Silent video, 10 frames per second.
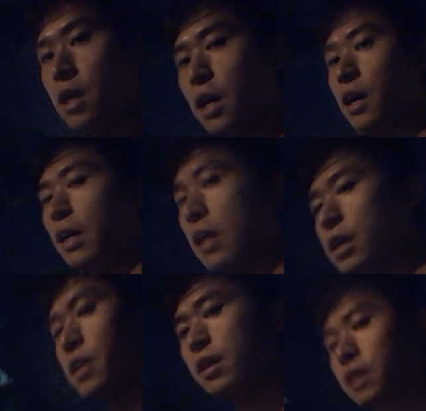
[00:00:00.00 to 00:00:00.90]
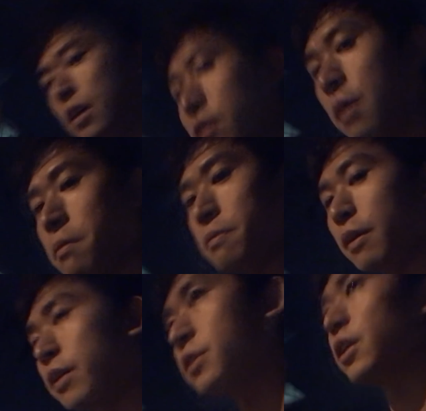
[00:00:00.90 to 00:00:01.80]
uh, some
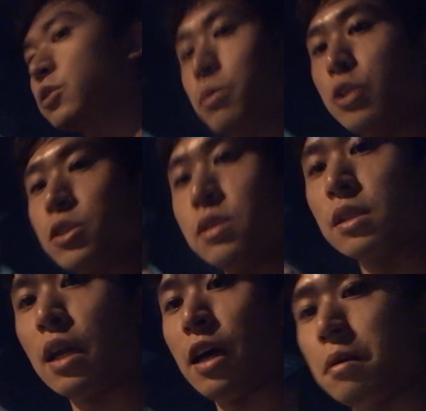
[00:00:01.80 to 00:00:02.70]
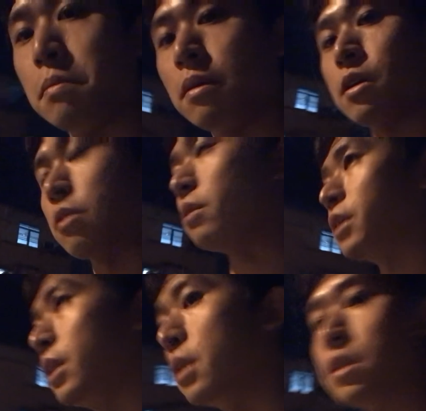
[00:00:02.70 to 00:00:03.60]
various situations that I am
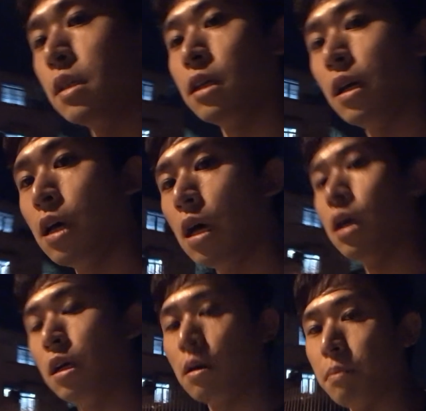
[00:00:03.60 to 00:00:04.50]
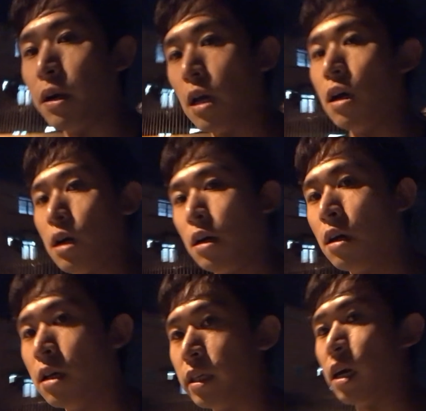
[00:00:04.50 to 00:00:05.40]
currently in. But uh,
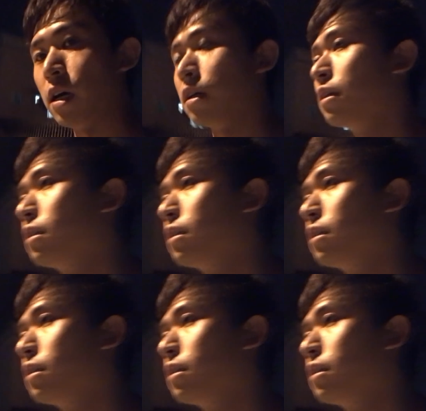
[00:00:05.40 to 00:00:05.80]
yeah,